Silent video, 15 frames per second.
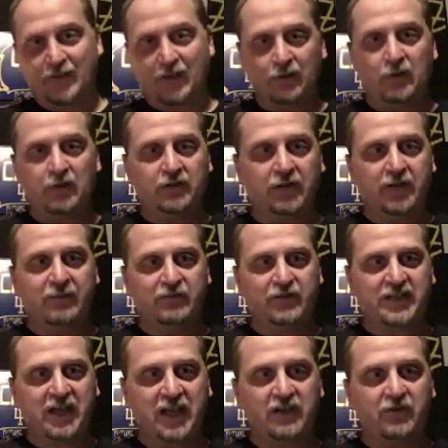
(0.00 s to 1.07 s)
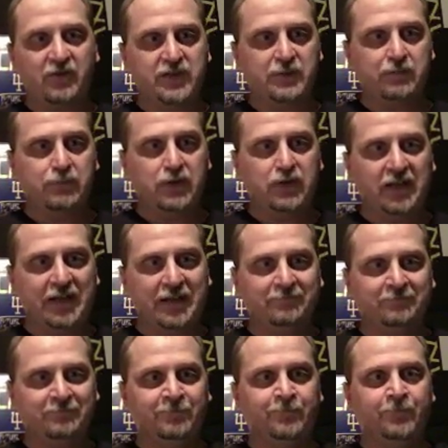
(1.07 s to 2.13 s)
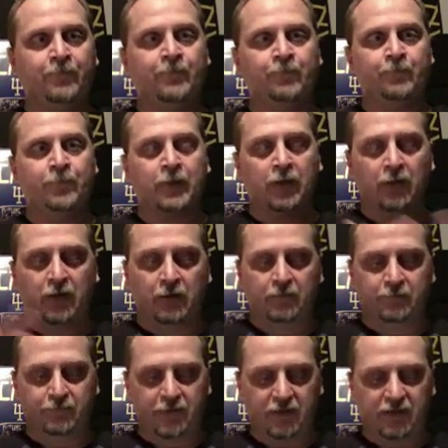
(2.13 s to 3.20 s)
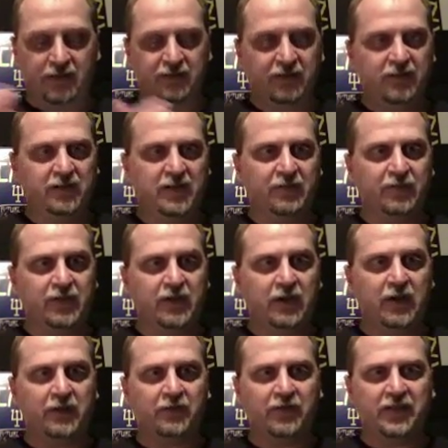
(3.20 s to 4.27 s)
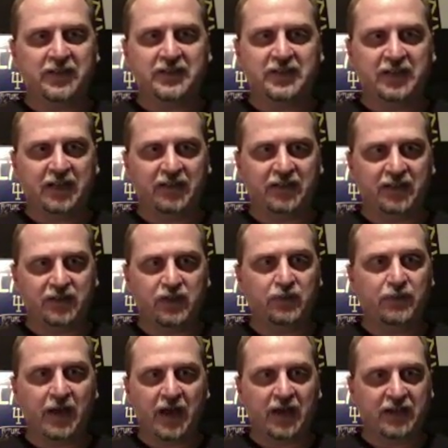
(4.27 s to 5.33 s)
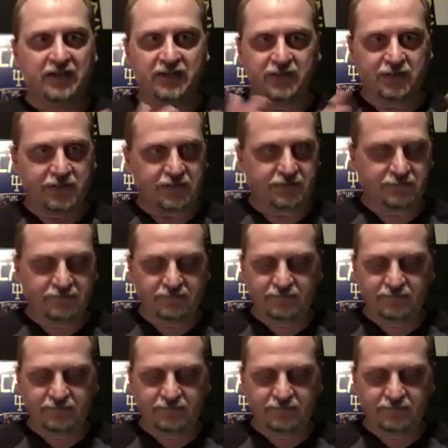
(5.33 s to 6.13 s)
locally he was kind of known as a bully. But, you know, you never know. I don't think he did anything too bad. He just,